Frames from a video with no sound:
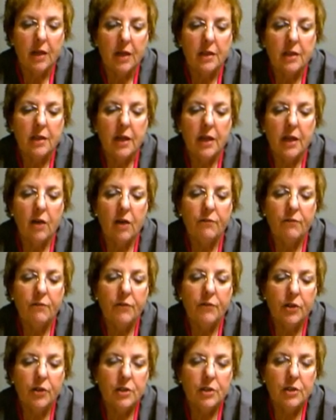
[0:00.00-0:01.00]
The
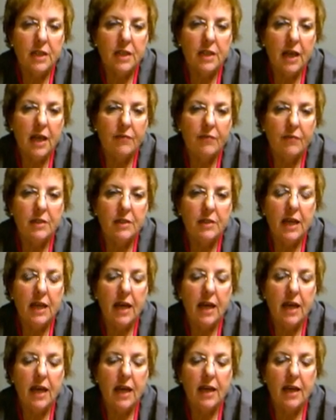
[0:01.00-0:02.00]
first
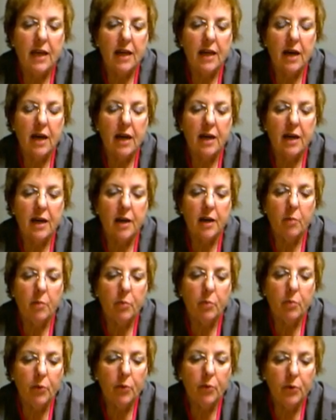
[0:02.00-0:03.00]
FDA
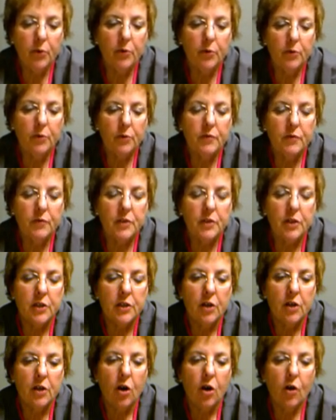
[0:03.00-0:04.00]
approved
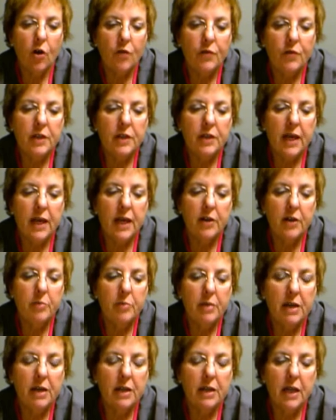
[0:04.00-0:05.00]
over-the-counter
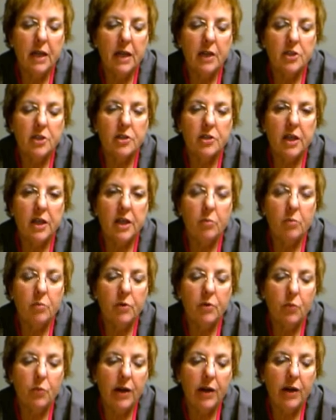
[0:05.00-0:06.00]
medication to help
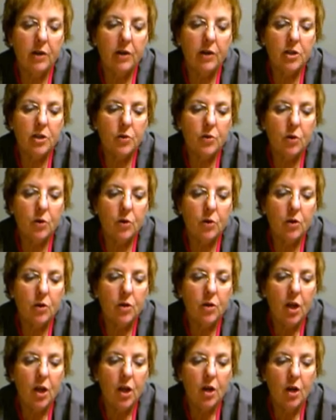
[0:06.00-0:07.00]
with weight control
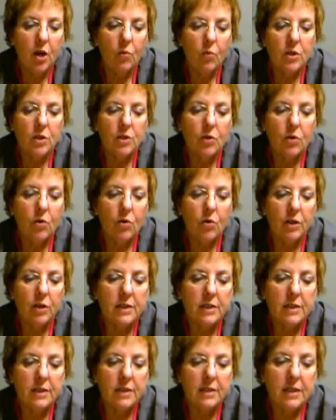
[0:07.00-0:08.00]
was
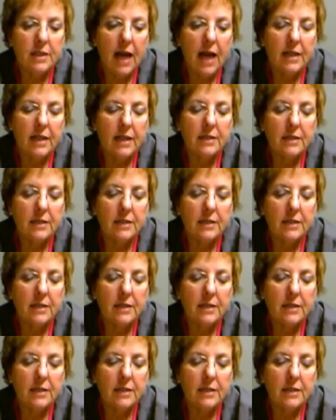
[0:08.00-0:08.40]
orlistat.